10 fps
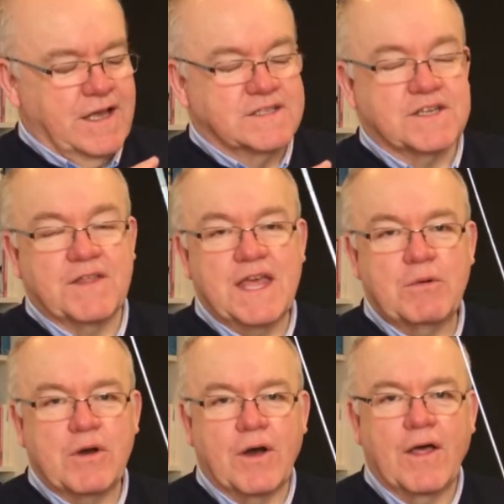So there
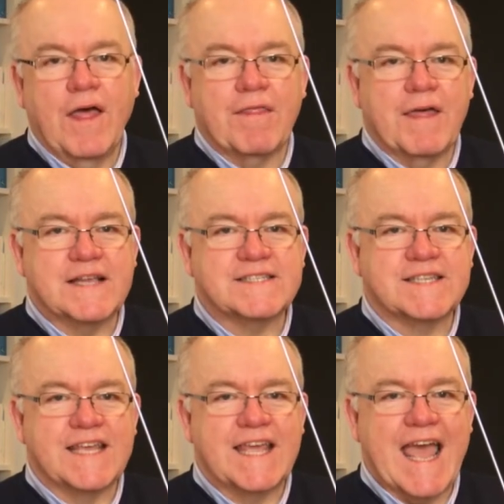you are. That's
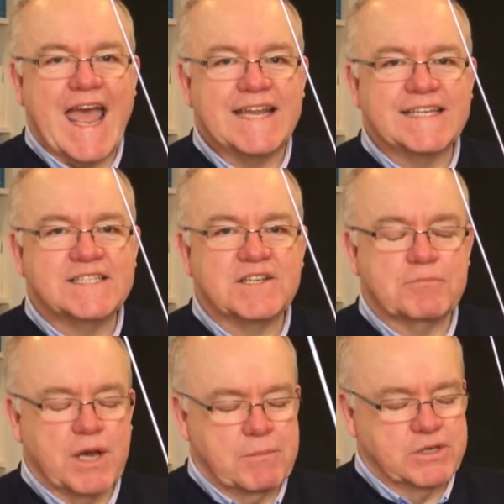the
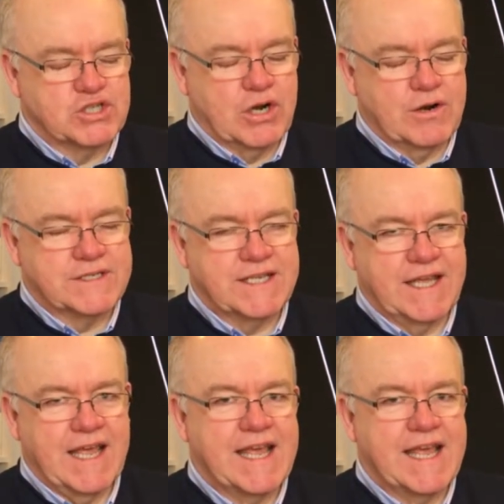Eddington by Majority.